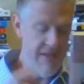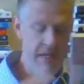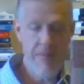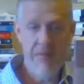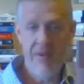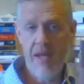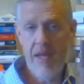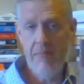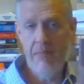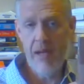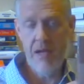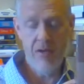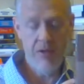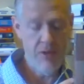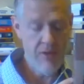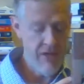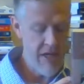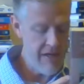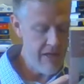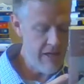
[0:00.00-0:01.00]
same thing, page
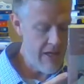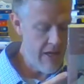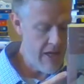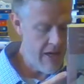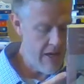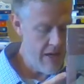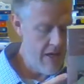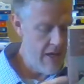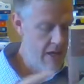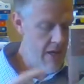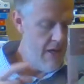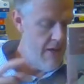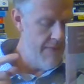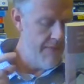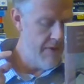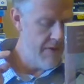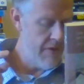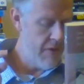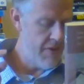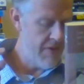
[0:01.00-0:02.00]
two ninety-nine.
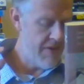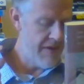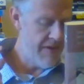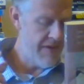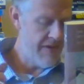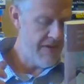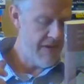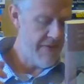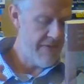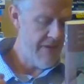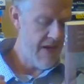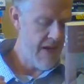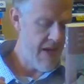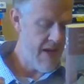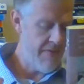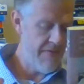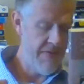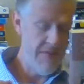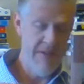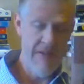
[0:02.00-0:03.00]
Footnote six
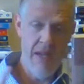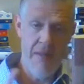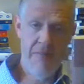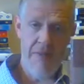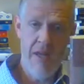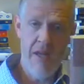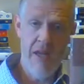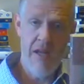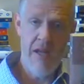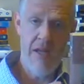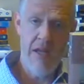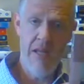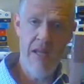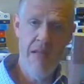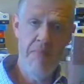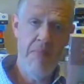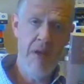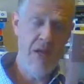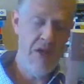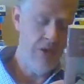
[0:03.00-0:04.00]
sixty-five, same thing
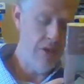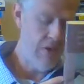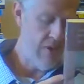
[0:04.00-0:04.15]
again, page